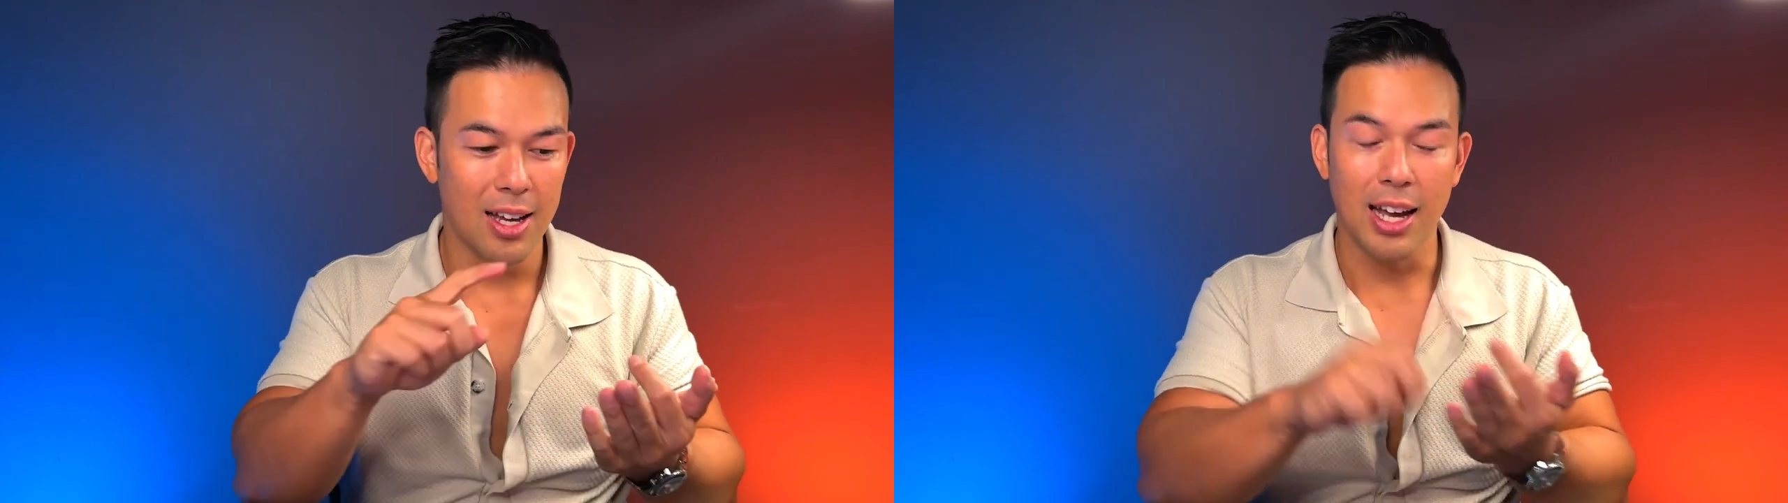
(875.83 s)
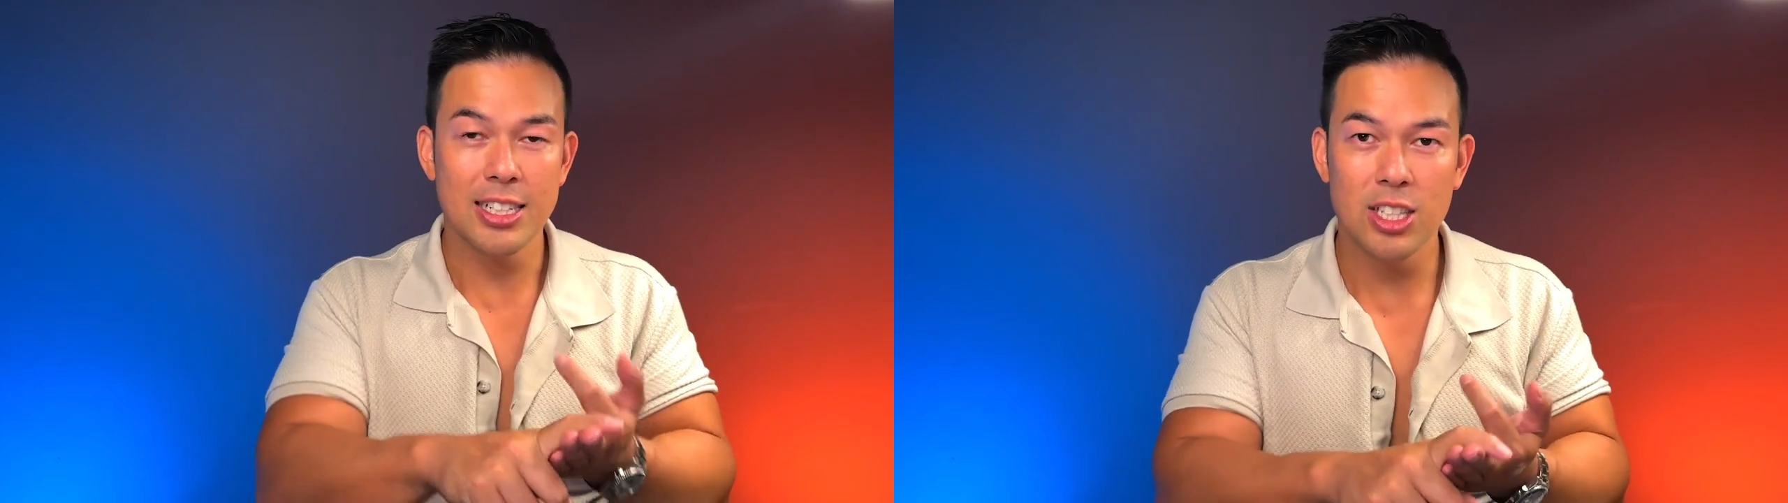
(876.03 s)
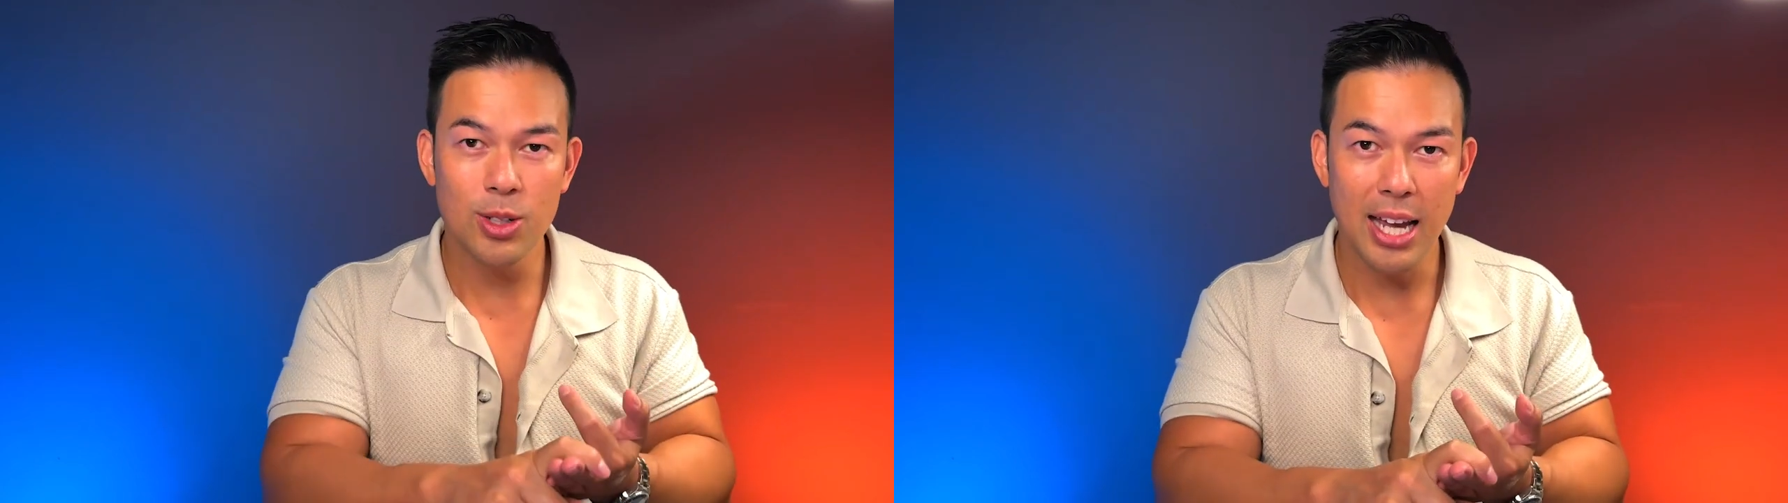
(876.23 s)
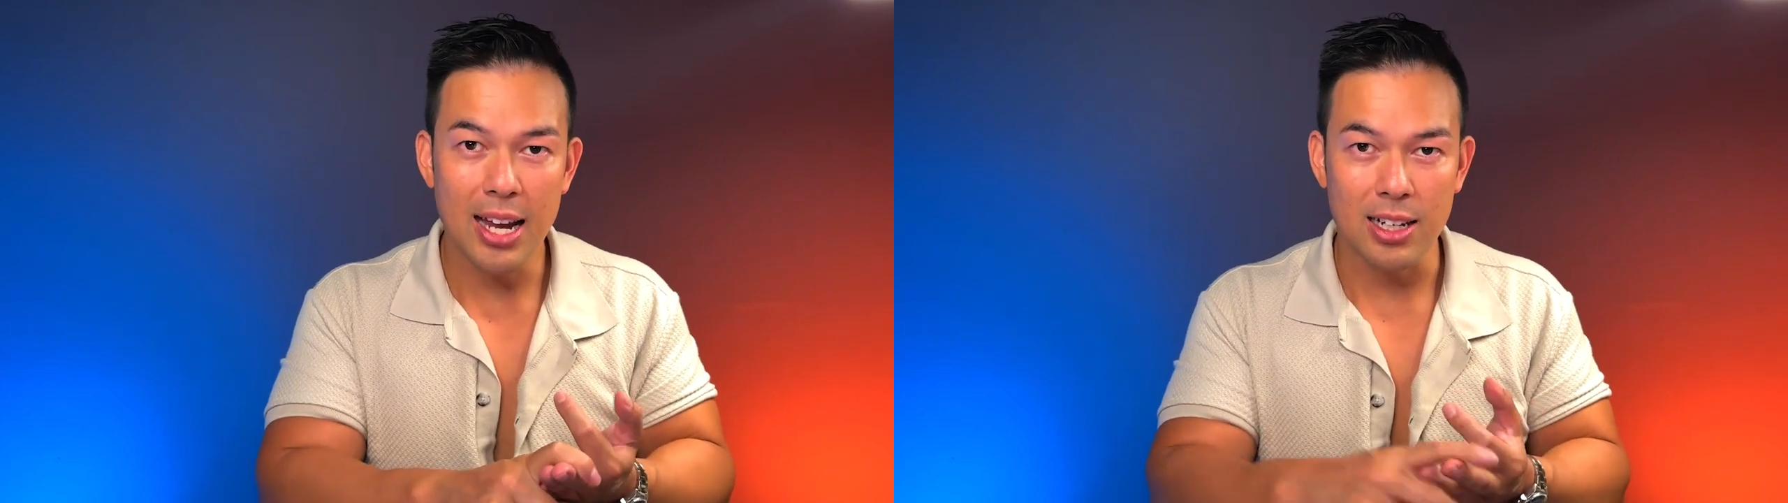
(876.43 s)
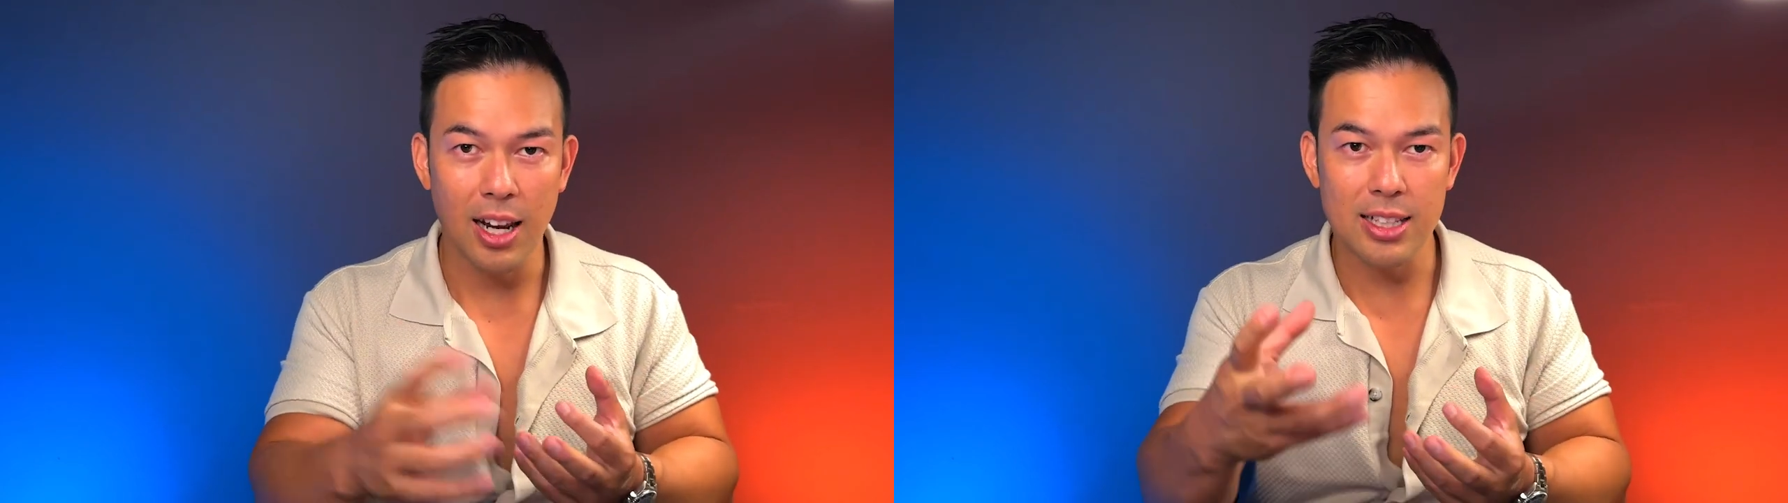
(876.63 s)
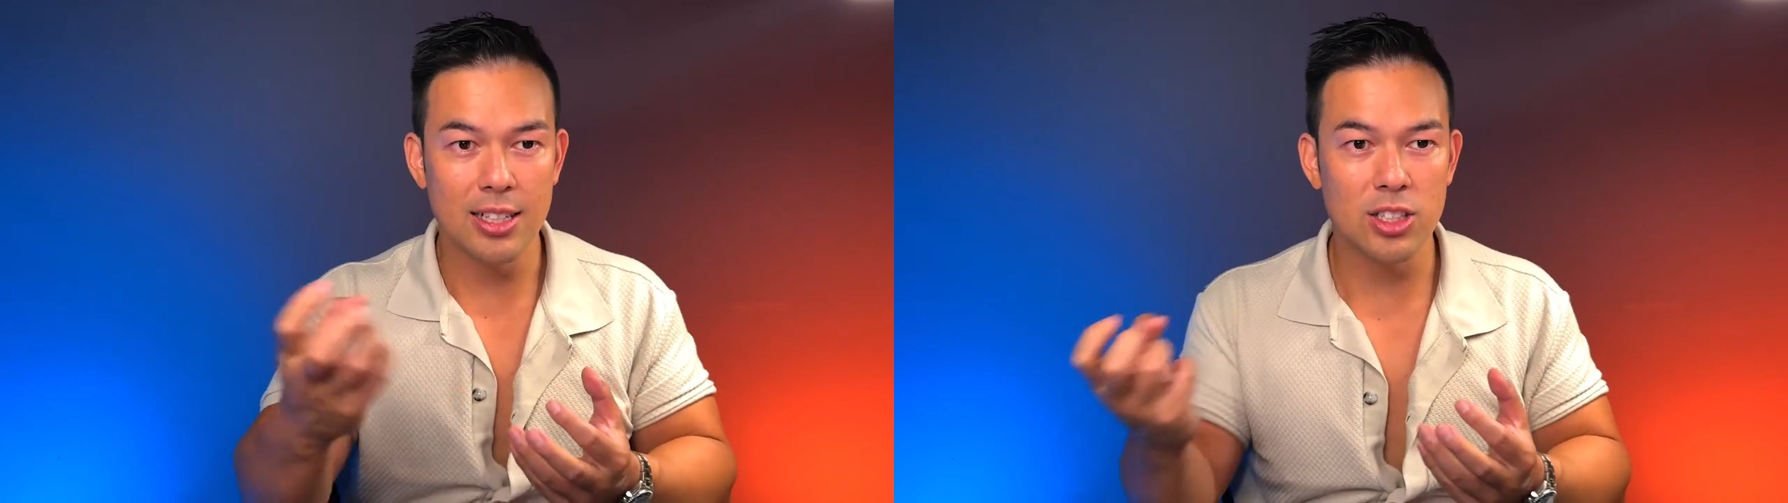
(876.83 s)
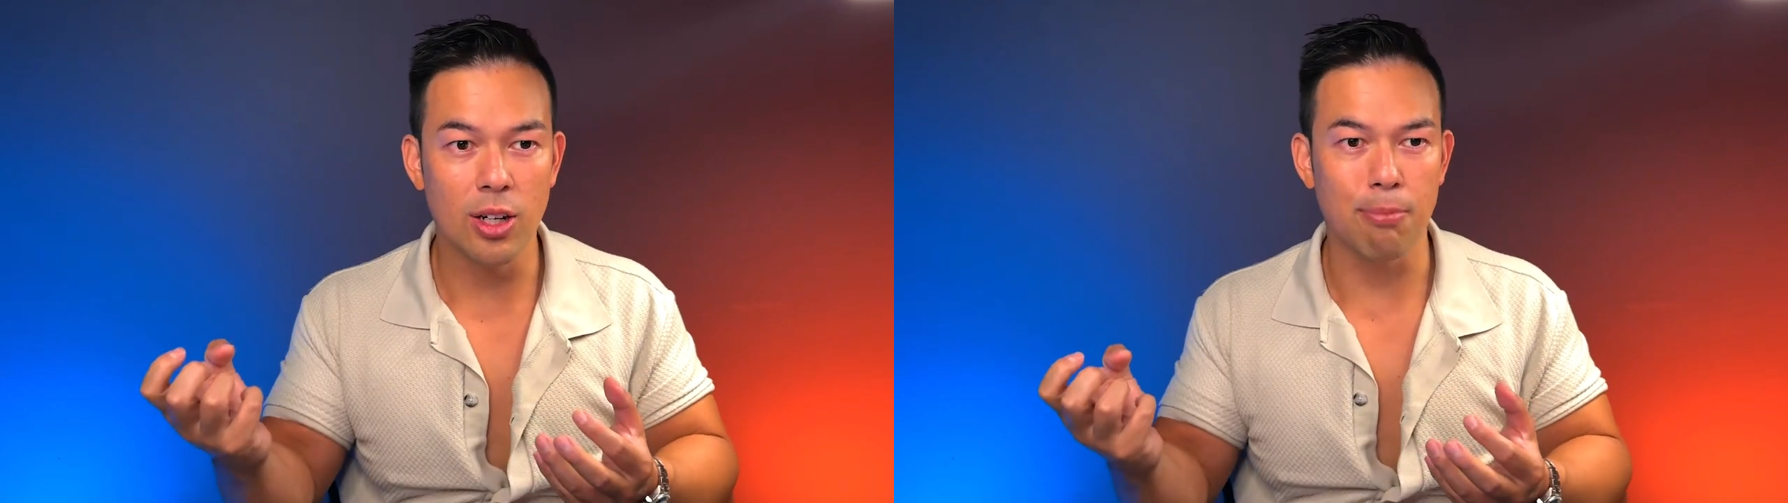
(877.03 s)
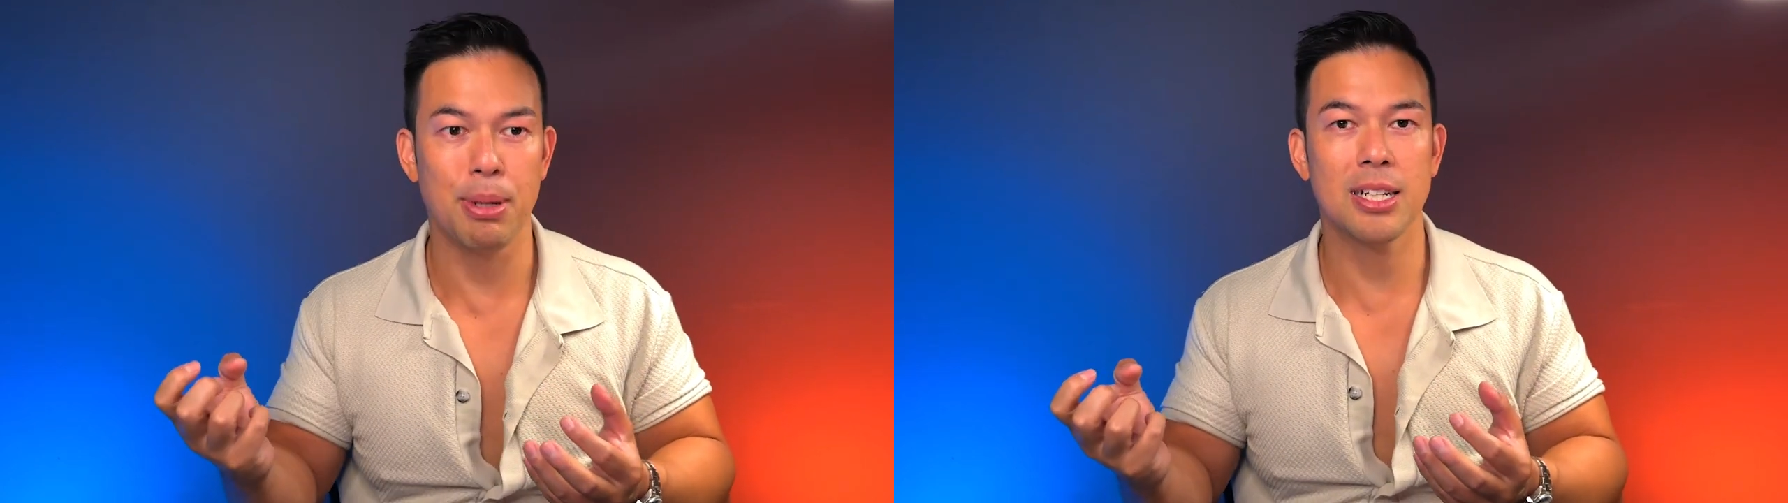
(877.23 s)
That's okay. Like, it's
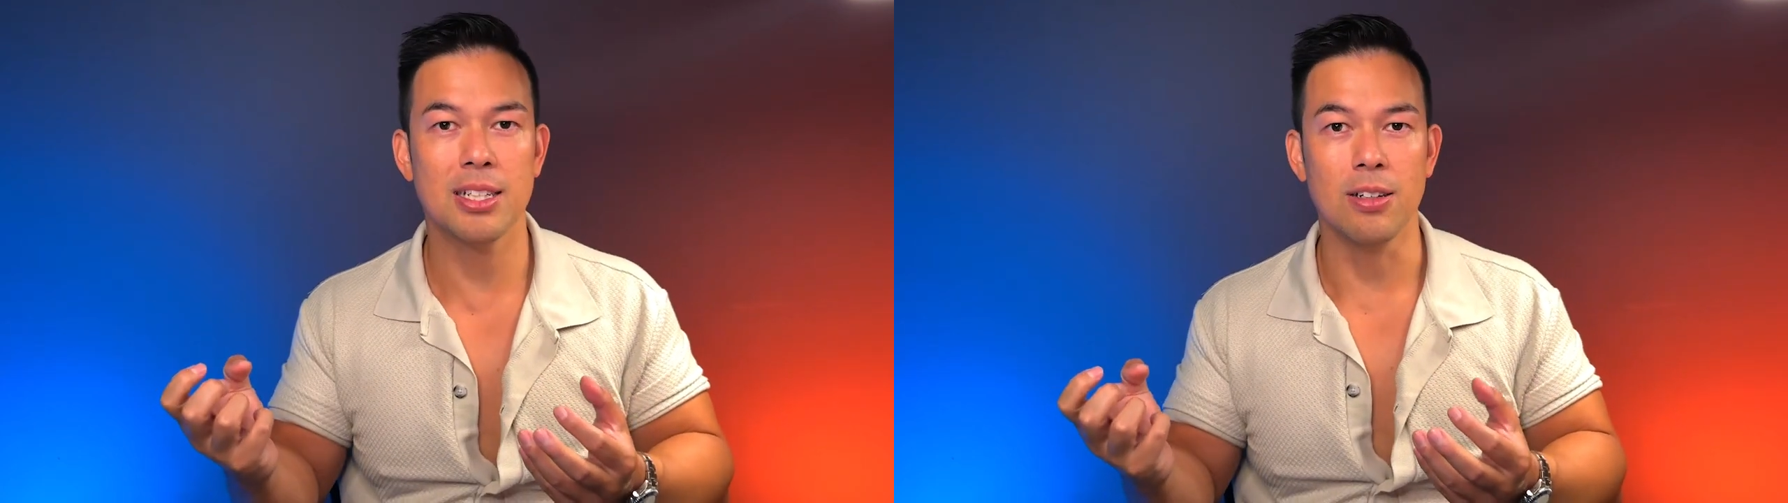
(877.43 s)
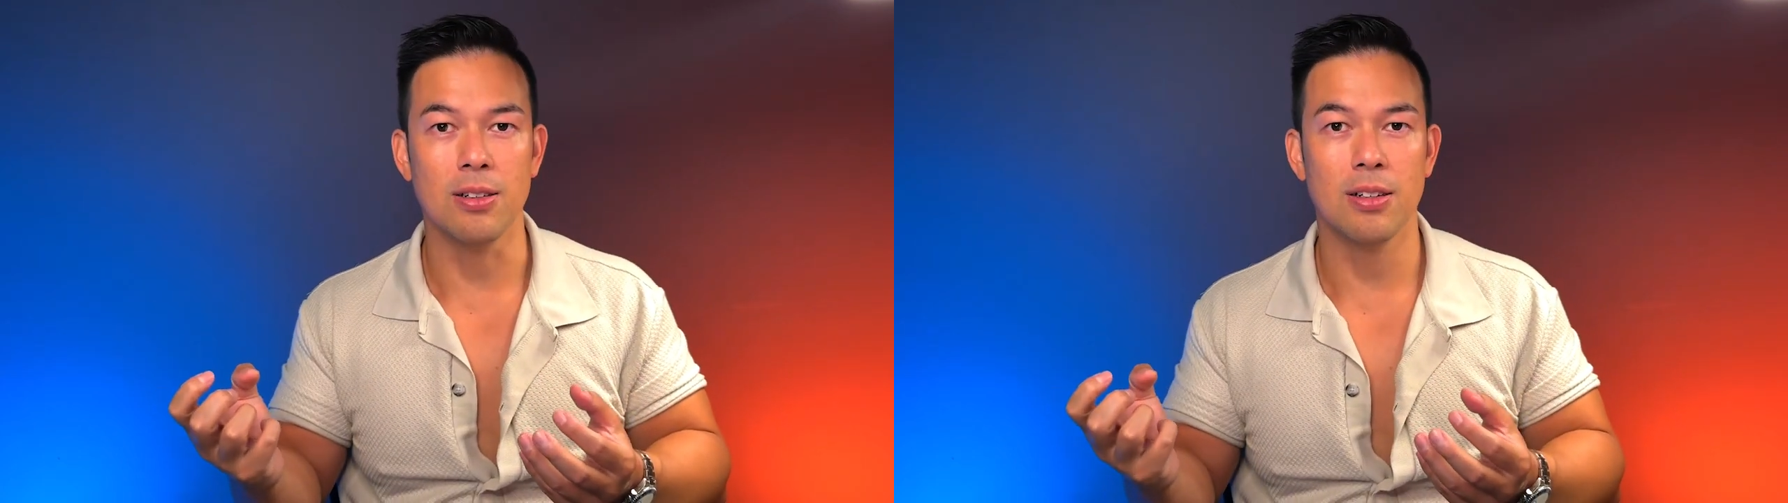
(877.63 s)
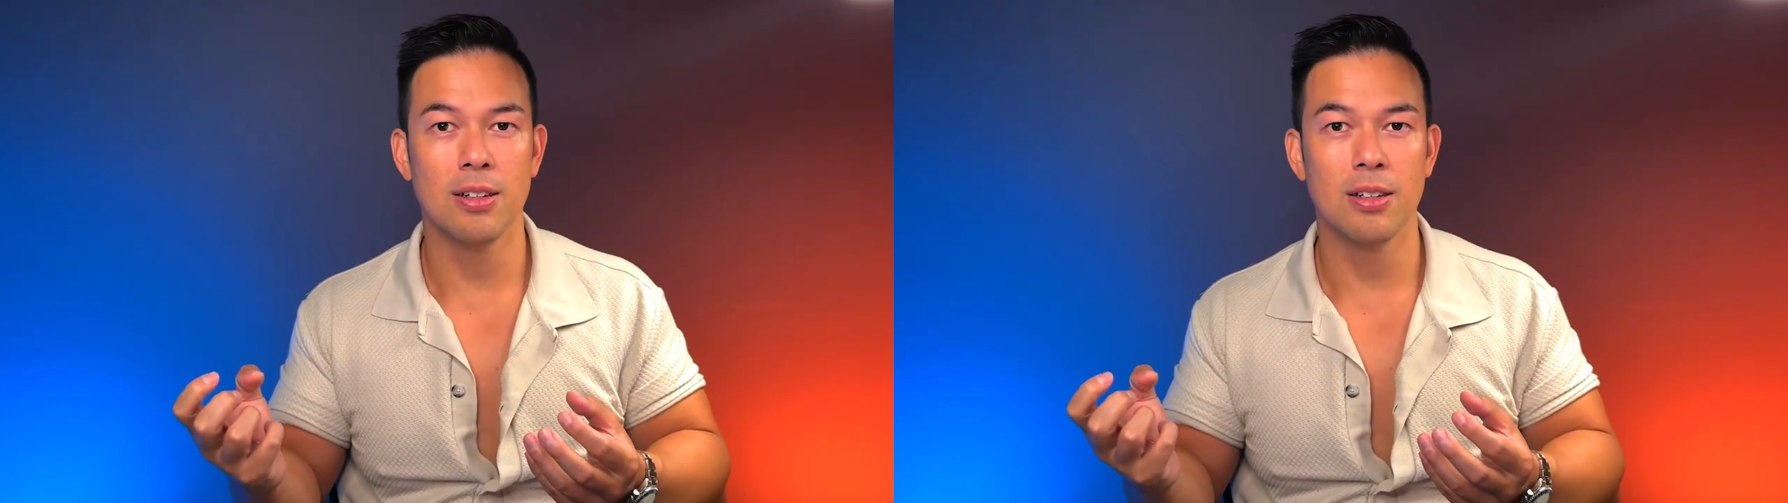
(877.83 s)
not a big deal.